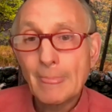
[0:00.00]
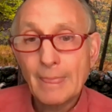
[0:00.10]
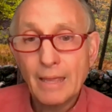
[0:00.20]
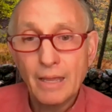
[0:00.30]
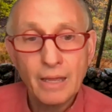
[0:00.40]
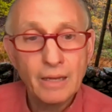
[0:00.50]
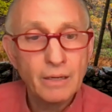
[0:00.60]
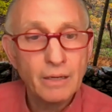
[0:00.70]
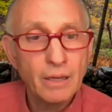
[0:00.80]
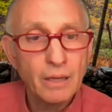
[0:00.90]
And
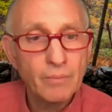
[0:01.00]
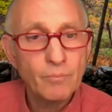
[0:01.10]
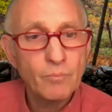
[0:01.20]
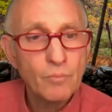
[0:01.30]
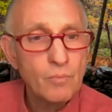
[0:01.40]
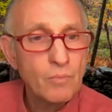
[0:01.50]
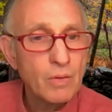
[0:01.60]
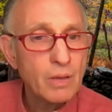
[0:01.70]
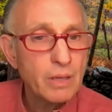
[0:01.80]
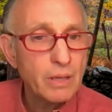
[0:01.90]
um,
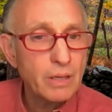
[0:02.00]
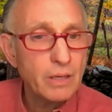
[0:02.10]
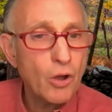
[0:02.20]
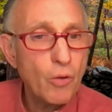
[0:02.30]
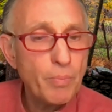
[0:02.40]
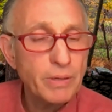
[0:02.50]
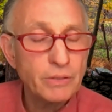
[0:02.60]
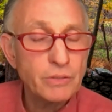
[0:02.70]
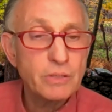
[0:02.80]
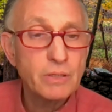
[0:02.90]
it
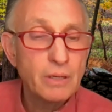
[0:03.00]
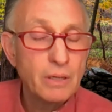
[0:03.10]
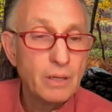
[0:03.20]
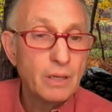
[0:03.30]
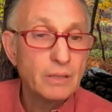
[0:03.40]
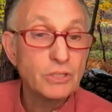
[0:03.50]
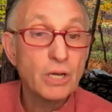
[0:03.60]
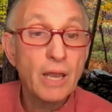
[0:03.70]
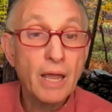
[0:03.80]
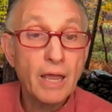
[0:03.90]
opens
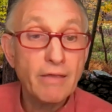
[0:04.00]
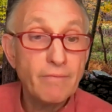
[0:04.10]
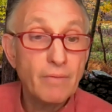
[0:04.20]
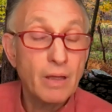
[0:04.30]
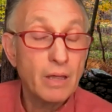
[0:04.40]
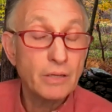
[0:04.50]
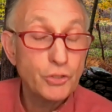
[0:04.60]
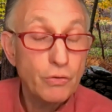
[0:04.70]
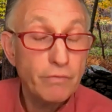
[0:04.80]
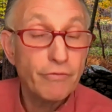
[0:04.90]
July, uh,
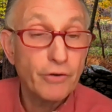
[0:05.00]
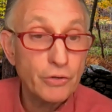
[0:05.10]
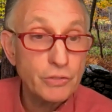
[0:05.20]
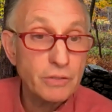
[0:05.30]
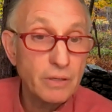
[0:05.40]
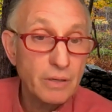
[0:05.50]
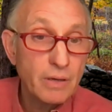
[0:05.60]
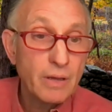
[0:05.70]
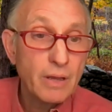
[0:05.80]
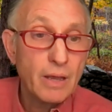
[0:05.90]
June 1st,
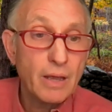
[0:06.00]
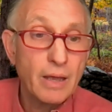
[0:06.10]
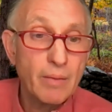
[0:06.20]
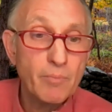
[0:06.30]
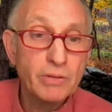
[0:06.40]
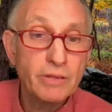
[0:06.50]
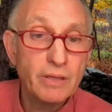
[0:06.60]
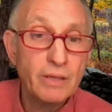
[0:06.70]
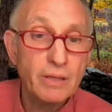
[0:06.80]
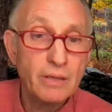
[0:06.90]
uh, um, but
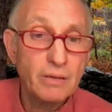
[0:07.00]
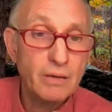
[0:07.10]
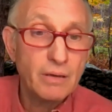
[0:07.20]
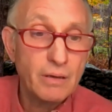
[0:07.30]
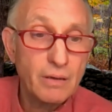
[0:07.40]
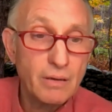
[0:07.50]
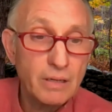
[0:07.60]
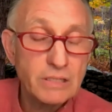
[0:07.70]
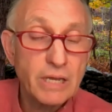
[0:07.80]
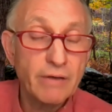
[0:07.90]
the
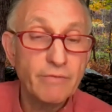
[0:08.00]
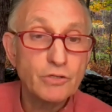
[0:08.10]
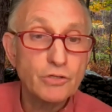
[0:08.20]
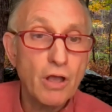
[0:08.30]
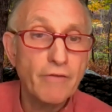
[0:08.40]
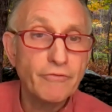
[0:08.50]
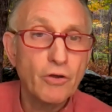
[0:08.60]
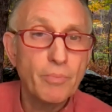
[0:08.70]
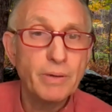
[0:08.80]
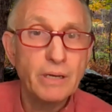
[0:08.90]
that's kind of a soft
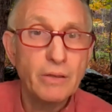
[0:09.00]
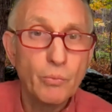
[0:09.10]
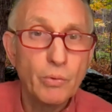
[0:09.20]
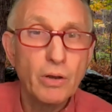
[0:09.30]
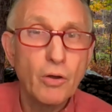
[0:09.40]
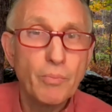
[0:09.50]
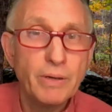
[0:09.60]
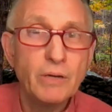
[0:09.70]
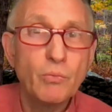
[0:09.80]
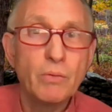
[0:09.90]
opening. The real
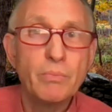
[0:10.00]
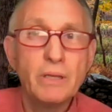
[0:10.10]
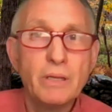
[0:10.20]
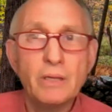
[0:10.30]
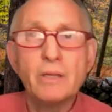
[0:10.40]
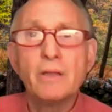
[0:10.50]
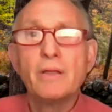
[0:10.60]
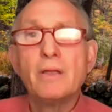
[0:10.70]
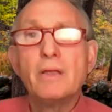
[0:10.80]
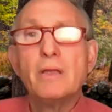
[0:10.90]
opening will be
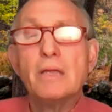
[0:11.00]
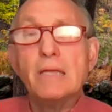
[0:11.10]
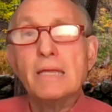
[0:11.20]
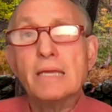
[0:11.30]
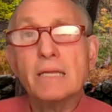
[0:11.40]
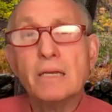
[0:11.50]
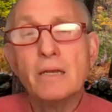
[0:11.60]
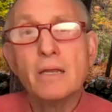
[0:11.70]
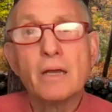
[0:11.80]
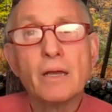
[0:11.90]
in
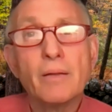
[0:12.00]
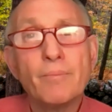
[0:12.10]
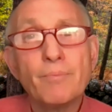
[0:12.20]
um,